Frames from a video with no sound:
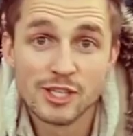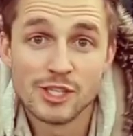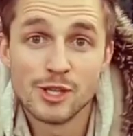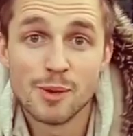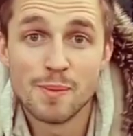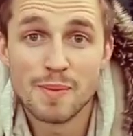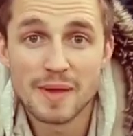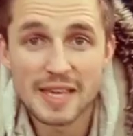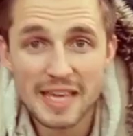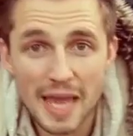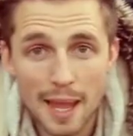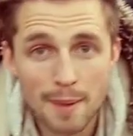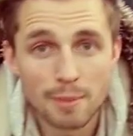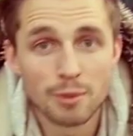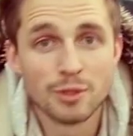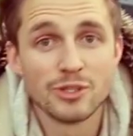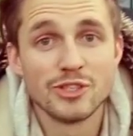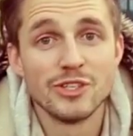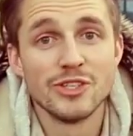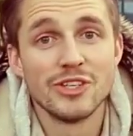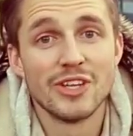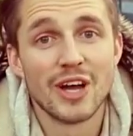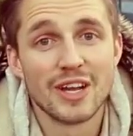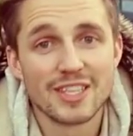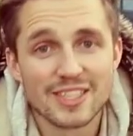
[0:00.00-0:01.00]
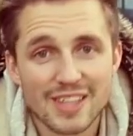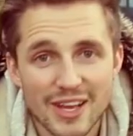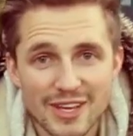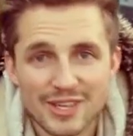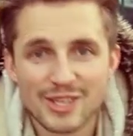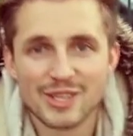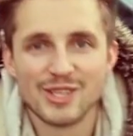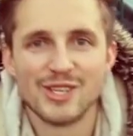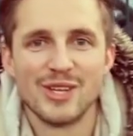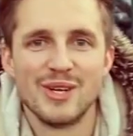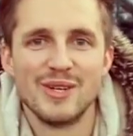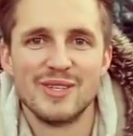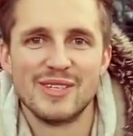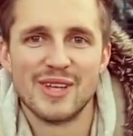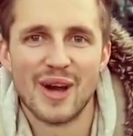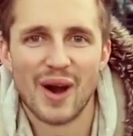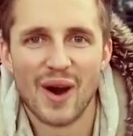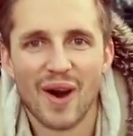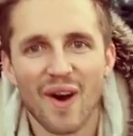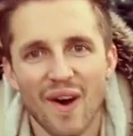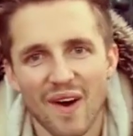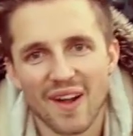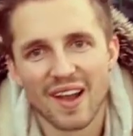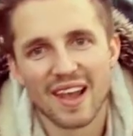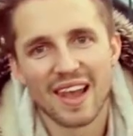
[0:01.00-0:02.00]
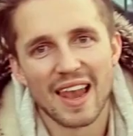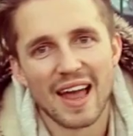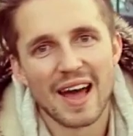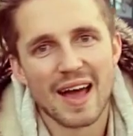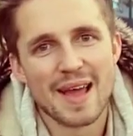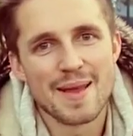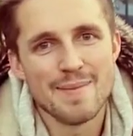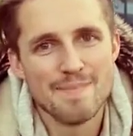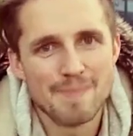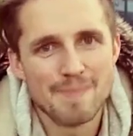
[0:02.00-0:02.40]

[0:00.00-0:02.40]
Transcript: To be able to dance like you do to Hotline